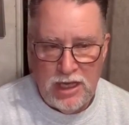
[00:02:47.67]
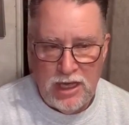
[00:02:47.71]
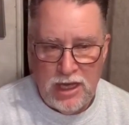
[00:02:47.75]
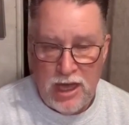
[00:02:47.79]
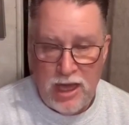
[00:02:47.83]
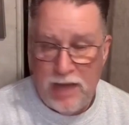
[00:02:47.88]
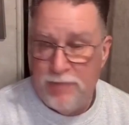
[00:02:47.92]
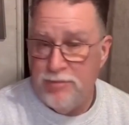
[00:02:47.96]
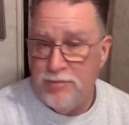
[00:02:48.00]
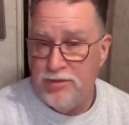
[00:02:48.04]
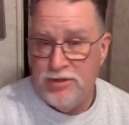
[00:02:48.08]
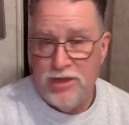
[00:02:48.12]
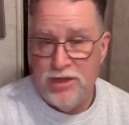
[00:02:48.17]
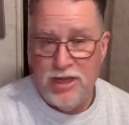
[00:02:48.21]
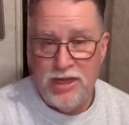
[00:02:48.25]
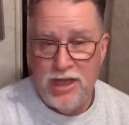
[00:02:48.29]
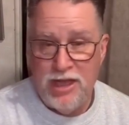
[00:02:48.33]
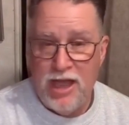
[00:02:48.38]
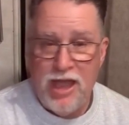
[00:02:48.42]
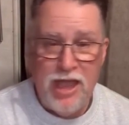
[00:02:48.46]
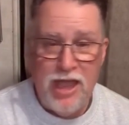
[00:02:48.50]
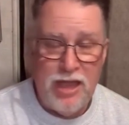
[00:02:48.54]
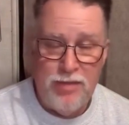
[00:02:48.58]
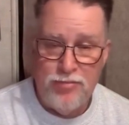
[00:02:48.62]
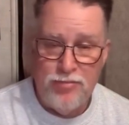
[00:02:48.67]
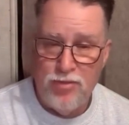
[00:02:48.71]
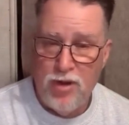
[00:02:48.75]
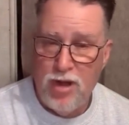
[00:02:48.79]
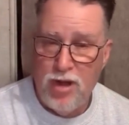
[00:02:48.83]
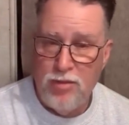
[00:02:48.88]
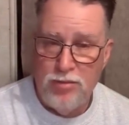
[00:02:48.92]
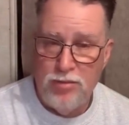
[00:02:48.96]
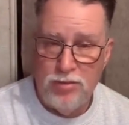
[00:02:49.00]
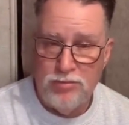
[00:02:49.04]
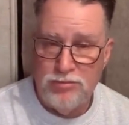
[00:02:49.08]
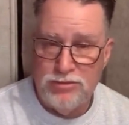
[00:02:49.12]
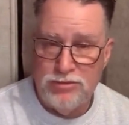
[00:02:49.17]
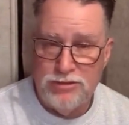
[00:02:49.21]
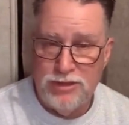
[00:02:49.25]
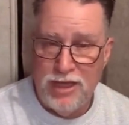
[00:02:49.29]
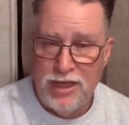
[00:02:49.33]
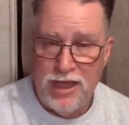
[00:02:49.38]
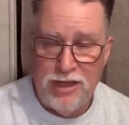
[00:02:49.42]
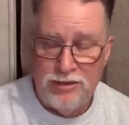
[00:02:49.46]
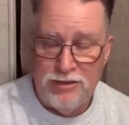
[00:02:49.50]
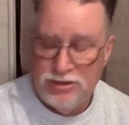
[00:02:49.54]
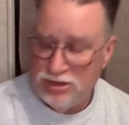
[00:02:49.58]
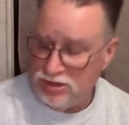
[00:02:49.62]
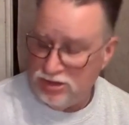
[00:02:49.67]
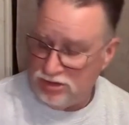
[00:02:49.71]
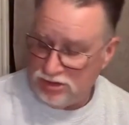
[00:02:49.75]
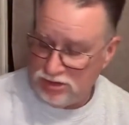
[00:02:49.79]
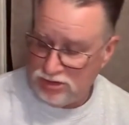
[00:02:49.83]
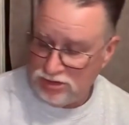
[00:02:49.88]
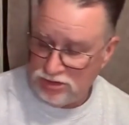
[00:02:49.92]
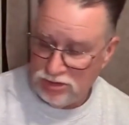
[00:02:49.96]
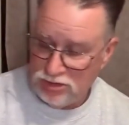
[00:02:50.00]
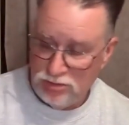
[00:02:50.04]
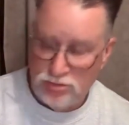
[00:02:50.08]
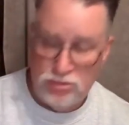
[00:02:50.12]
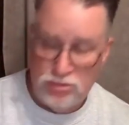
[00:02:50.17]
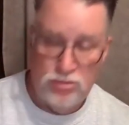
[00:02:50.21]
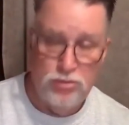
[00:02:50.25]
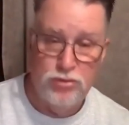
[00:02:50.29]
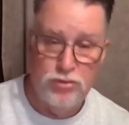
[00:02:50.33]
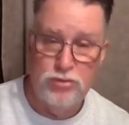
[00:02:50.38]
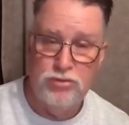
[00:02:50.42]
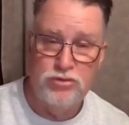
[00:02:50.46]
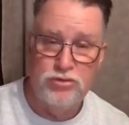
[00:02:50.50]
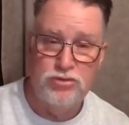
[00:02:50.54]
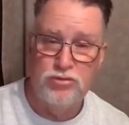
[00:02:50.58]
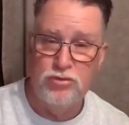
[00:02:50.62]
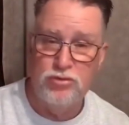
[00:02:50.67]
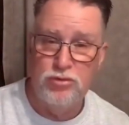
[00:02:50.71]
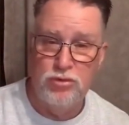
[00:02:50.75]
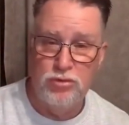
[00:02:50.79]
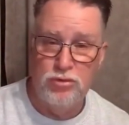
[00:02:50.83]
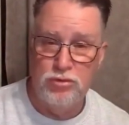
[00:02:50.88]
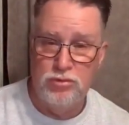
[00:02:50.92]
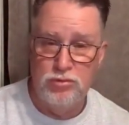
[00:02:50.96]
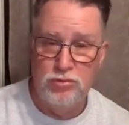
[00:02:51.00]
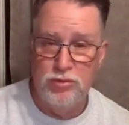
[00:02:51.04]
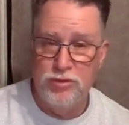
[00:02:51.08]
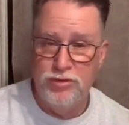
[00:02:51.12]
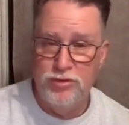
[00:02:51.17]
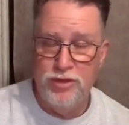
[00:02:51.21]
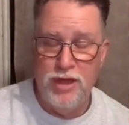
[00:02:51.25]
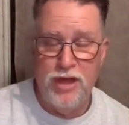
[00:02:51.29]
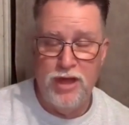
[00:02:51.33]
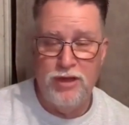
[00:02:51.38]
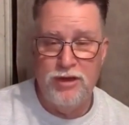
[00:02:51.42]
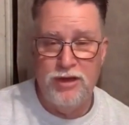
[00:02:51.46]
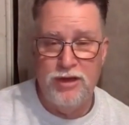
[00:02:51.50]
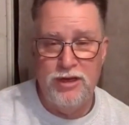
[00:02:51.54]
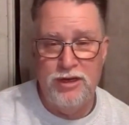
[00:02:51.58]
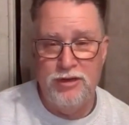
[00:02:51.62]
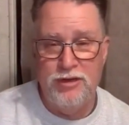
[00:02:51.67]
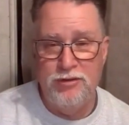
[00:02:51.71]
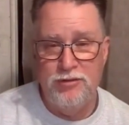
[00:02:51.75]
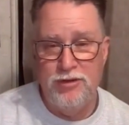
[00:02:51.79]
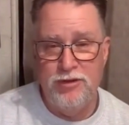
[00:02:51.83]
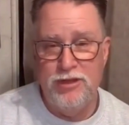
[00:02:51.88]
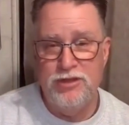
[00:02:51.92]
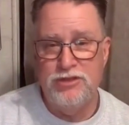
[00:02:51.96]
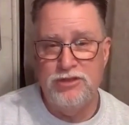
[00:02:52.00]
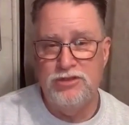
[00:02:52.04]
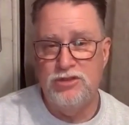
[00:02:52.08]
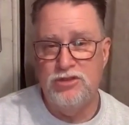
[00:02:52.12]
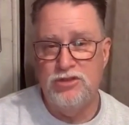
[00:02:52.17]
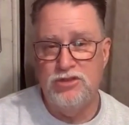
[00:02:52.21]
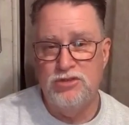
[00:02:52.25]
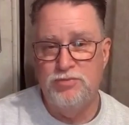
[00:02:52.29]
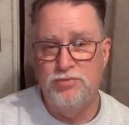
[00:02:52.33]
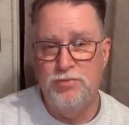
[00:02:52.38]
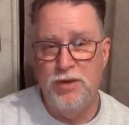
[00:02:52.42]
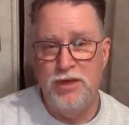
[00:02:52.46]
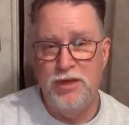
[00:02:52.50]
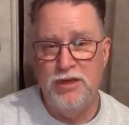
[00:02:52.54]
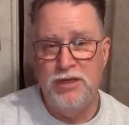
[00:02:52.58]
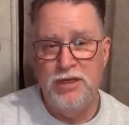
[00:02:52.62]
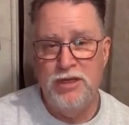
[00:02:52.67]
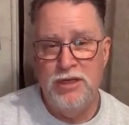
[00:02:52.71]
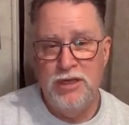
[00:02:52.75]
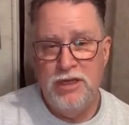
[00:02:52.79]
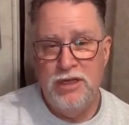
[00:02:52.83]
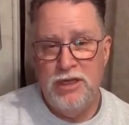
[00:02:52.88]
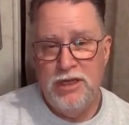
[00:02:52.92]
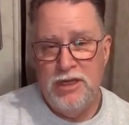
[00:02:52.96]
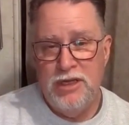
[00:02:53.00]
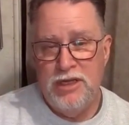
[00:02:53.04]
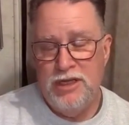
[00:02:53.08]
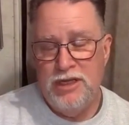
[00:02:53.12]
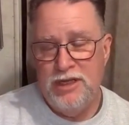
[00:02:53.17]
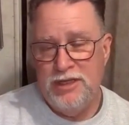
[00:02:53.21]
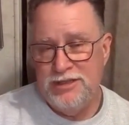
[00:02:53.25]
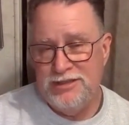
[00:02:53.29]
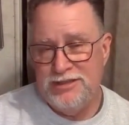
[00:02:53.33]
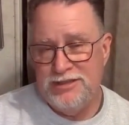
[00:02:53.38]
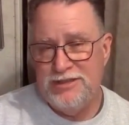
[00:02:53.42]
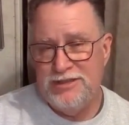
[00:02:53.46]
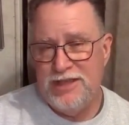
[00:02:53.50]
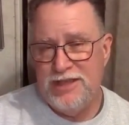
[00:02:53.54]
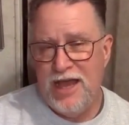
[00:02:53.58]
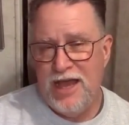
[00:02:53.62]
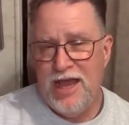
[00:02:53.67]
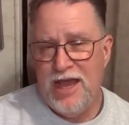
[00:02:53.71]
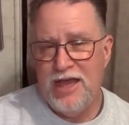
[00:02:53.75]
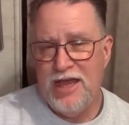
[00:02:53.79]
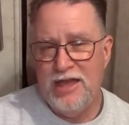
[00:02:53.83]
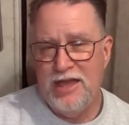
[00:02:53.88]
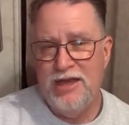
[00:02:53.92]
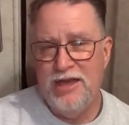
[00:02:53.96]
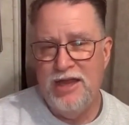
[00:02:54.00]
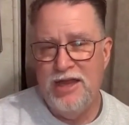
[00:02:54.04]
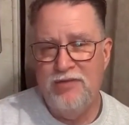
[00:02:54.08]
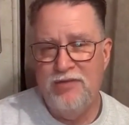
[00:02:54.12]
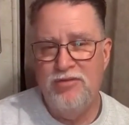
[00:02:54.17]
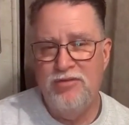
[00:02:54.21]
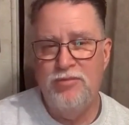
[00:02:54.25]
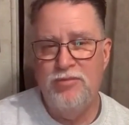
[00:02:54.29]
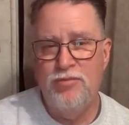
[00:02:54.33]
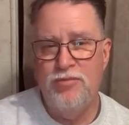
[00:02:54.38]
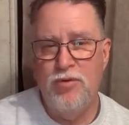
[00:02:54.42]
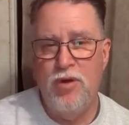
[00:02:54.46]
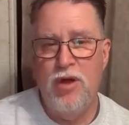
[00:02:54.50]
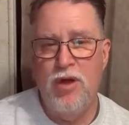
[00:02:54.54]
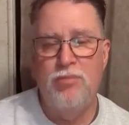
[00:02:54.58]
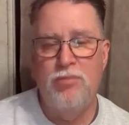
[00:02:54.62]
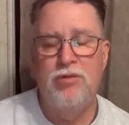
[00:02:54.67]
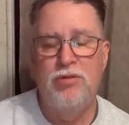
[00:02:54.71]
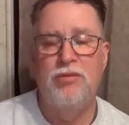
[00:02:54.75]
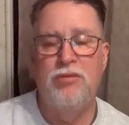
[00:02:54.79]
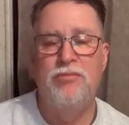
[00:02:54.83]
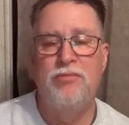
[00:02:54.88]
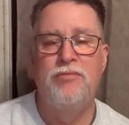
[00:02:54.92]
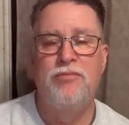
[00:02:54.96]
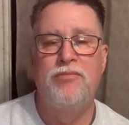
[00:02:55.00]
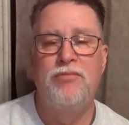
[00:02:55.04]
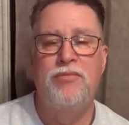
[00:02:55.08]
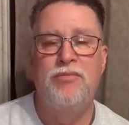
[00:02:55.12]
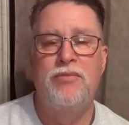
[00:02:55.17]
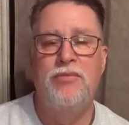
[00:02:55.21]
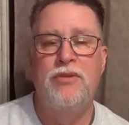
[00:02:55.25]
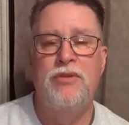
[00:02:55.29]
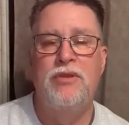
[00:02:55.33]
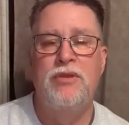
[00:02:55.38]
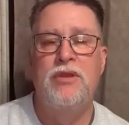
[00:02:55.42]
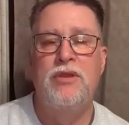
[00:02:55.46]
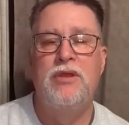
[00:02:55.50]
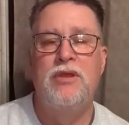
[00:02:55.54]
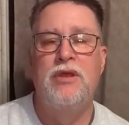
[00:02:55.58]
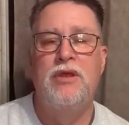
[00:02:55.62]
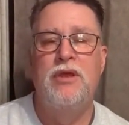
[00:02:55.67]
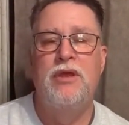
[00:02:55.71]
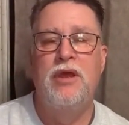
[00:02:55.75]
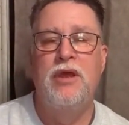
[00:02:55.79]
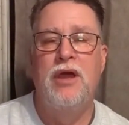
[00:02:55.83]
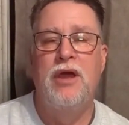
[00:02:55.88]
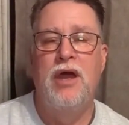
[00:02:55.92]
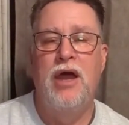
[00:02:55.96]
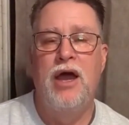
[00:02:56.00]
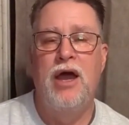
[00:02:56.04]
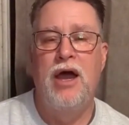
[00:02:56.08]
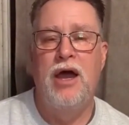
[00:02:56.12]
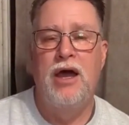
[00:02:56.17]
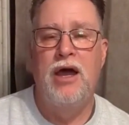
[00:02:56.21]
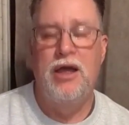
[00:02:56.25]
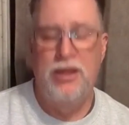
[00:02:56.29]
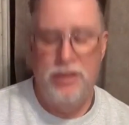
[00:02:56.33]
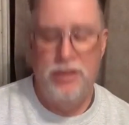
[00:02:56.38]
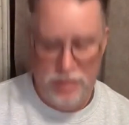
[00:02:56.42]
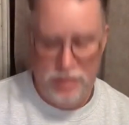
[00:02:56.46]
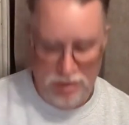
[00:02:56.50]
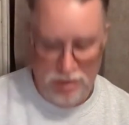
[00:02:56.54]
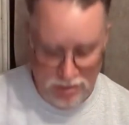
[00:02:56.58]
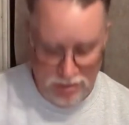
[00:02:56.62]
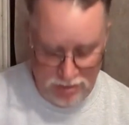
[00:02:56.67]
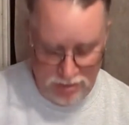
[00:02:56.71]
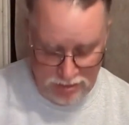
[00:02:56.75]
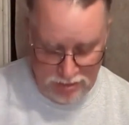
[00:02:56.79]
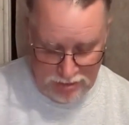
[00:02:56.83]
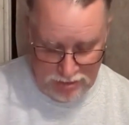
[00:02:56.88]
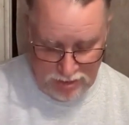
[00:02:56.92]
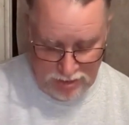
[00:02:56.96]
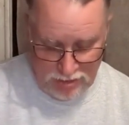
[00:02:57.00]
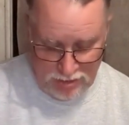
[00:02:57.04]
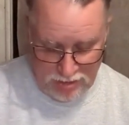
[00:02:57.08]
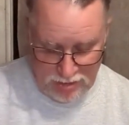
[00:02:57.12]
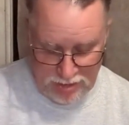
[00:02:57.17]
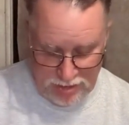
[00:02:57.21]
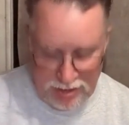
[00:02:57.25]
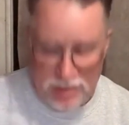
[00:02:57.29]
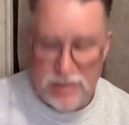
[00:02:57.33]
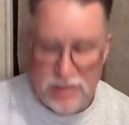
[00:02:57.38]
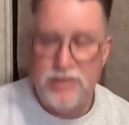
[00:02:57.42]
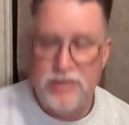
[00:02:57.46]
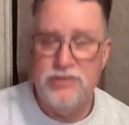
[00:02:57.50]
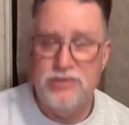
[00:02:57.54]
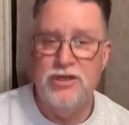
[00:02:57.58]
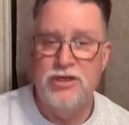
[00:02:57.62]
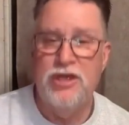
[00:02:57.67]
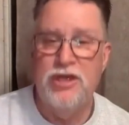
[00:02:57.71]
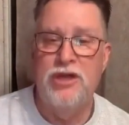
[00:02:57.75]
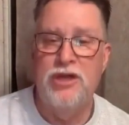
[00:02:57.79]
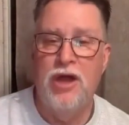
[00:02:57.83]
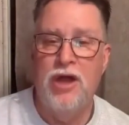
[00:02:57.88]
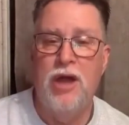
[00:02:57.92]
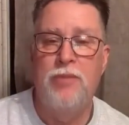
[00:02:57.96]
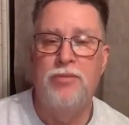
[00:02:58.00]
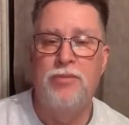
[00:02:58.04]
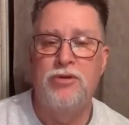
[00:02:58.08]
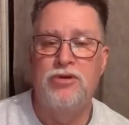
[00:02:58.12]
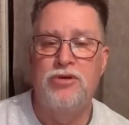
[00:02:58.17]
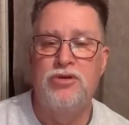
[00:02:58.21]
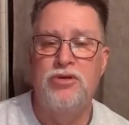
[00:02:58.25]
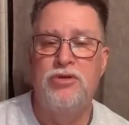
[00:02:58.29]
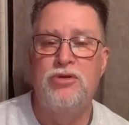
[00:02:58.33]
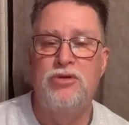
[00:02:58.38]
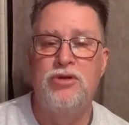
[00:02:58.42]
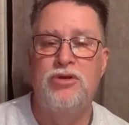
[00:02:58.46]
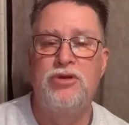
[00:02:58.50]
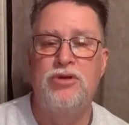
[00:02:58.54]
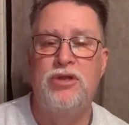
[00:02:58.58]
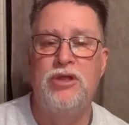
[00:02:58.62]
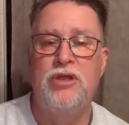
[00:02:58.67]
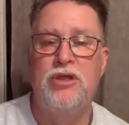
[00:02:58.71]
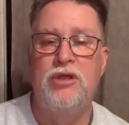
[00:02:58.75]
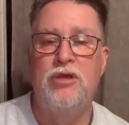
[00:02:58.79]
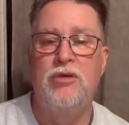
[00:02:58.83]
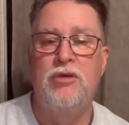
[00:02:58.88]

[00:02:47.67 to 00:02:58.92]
I'm going to tell you, I hate problems. I just as soon cruise through without any issues. But inside every problem, uh, there there is an opportunity.